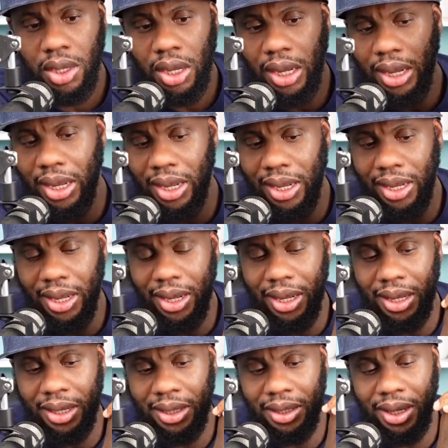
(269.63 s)

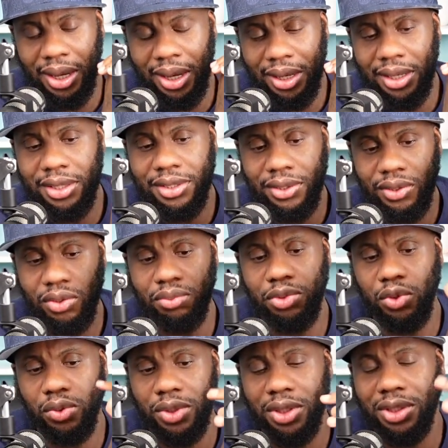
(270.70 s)
I listen to
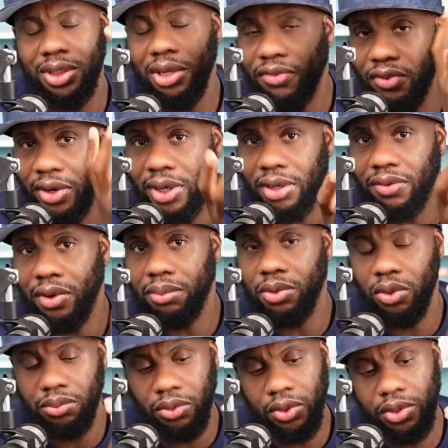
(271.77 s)
music differently from
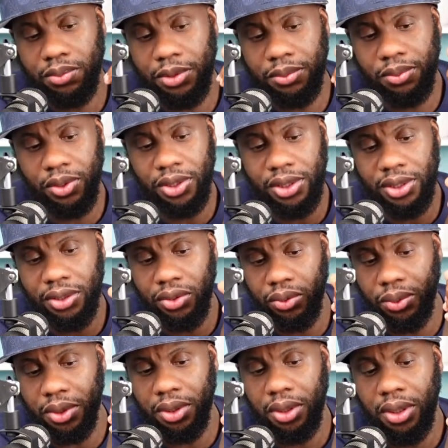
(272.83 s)
how most people listen to
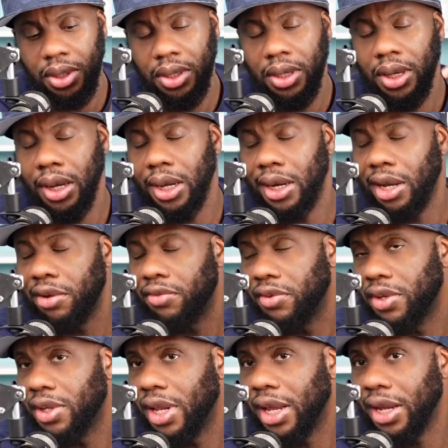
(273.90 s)
it. And I
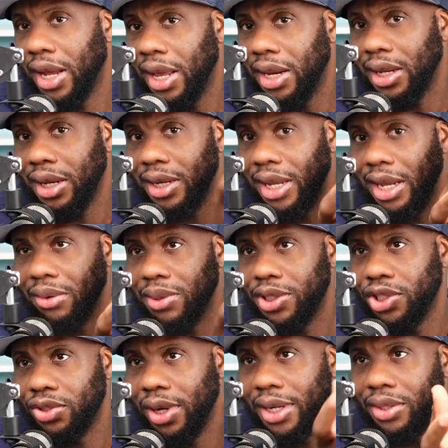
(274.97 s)
feel like Alkaline was
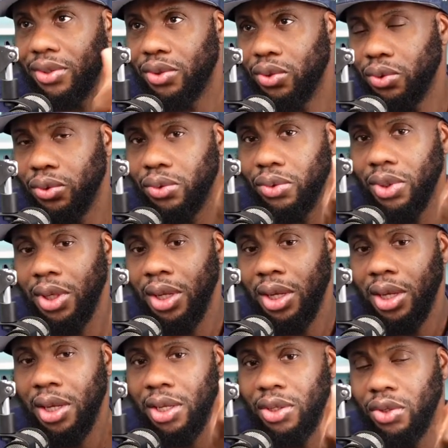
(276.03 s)
trying to
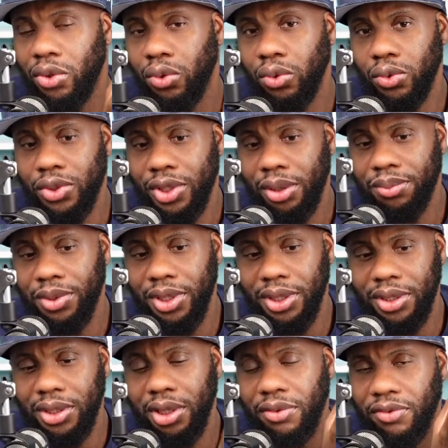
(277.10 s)
do
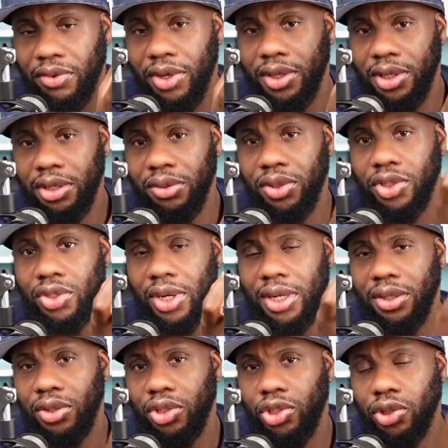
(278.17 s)
something different. He was
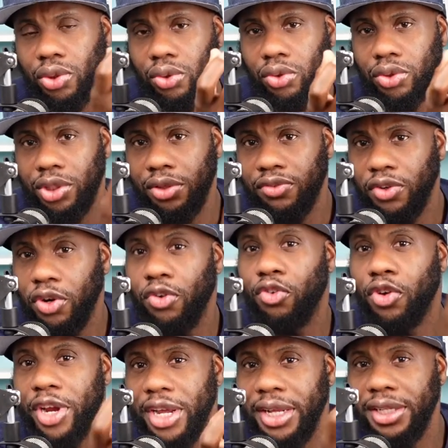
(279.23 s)
trying to show different
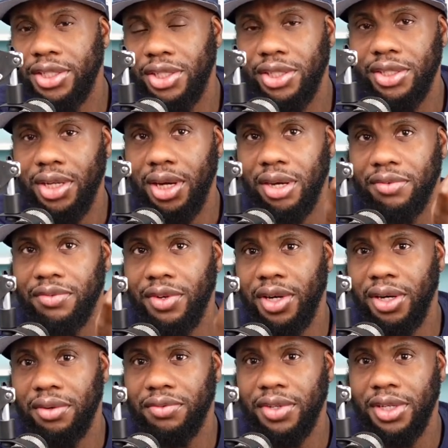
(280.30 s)
ranges
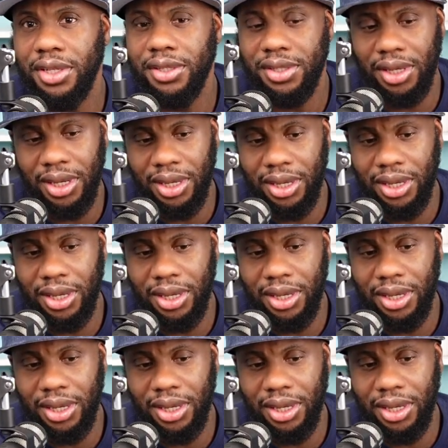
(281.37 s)
of his